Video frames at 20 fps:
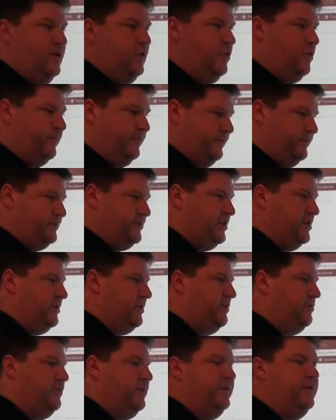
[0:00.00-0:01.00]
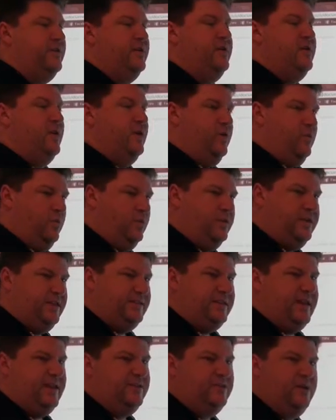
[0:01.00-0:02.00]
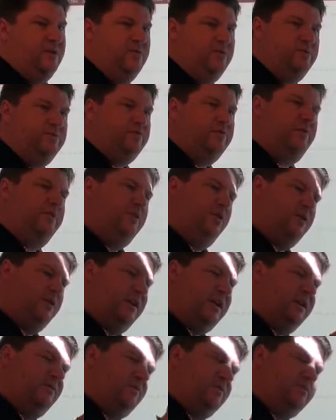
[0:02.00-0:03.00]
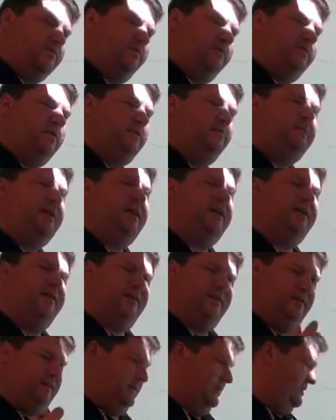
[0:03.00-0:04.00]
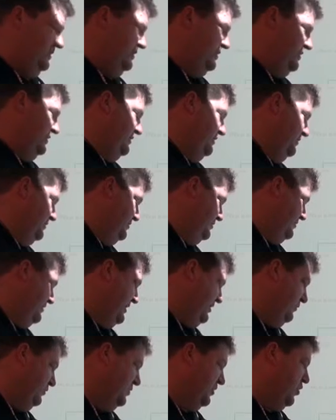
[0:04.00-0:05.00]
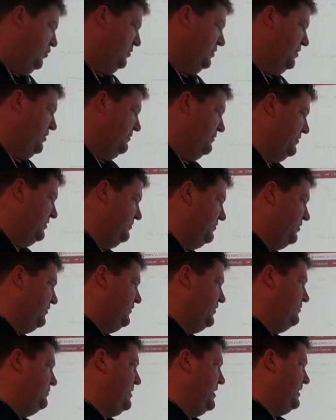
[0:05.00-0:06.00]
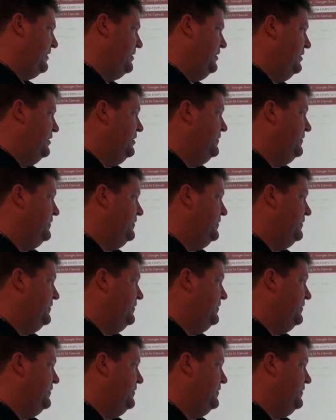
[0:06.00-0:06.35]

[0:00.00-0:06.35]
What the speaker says: whoever I'm sharing it with would get that note and know that I want some feedback, and then they would open it up and give their feedback.